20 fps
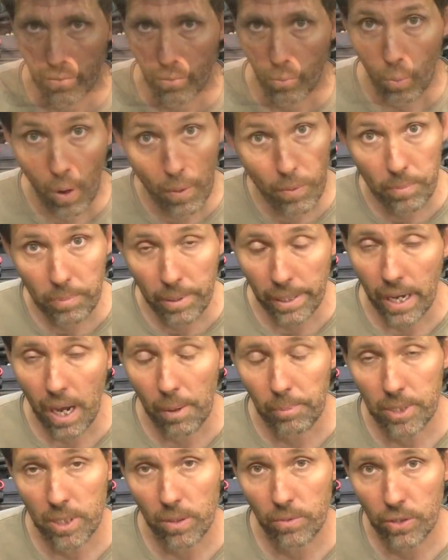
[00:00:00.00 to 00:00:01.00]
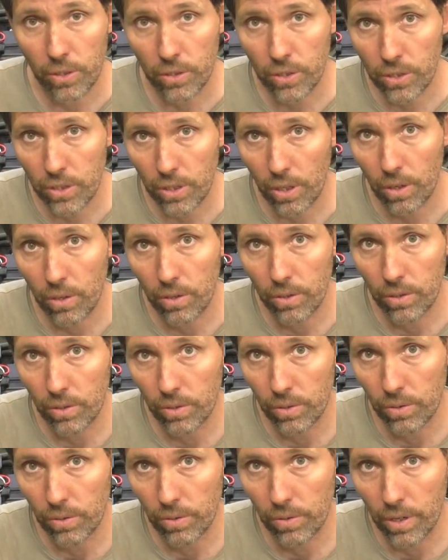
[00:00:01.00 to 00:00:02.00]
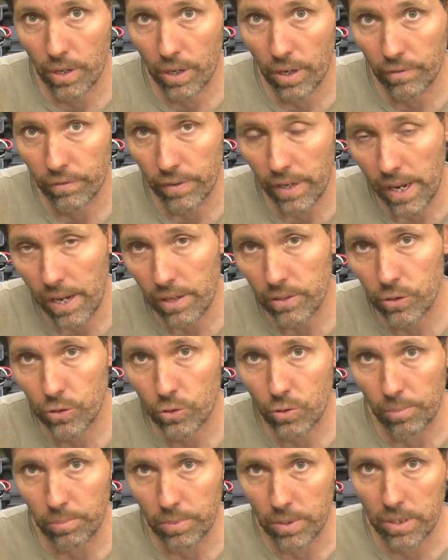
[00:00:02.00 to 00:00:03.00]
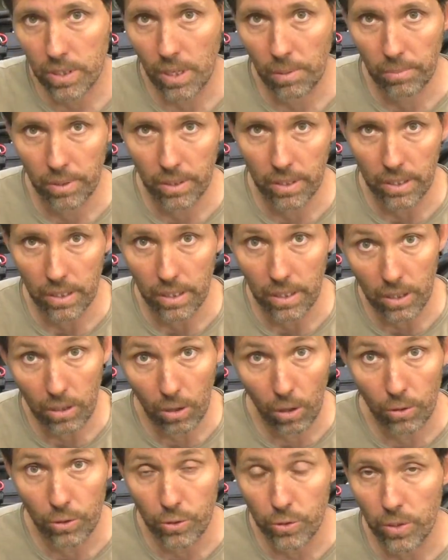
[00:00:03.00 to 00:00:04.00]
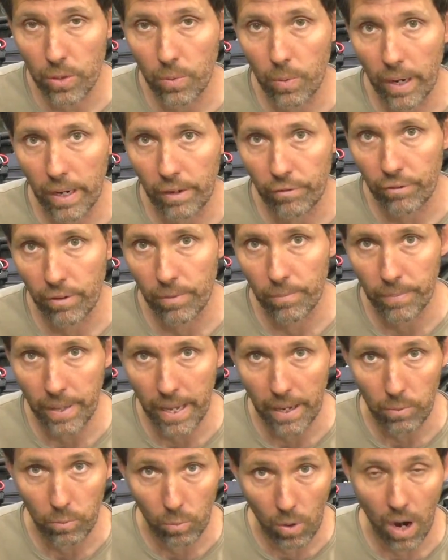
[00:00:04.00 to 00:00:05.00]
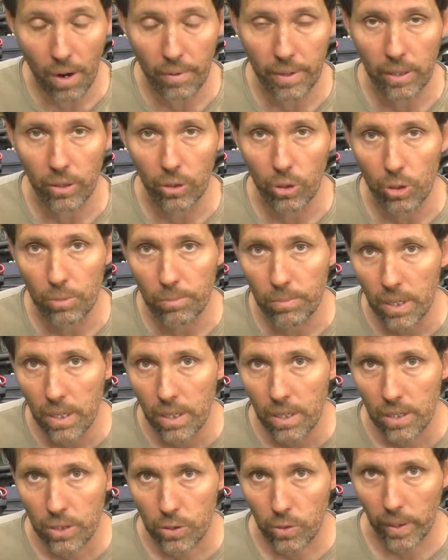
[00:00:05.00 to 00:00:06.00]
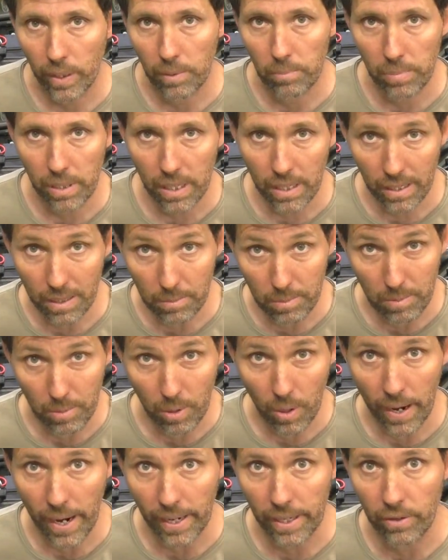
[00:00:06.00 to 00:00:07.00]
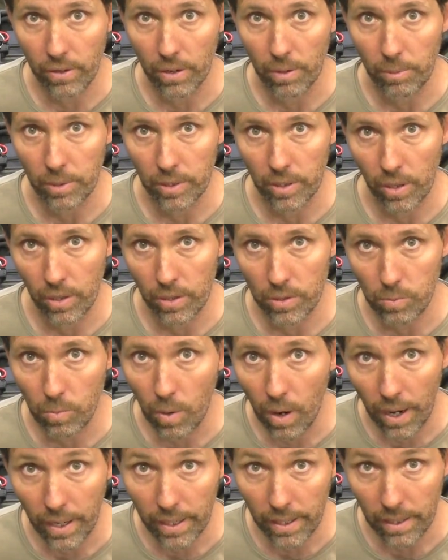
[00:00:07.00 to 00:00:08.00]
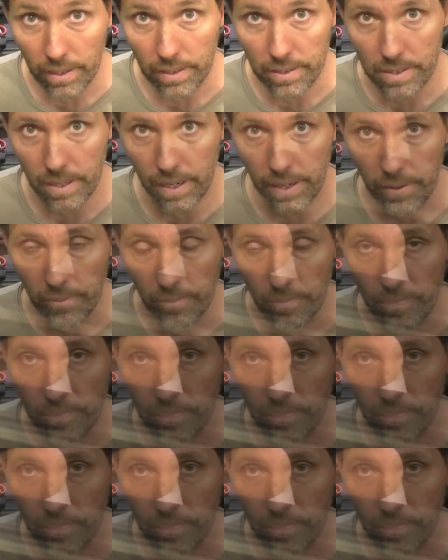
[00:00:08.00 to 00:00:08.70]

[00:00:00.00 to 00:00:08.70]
Where we'll pick up is I'll just show you that I've now stripped some of the conduit away from that wiring loom so I can be a little bit more accurate with those wire colours now.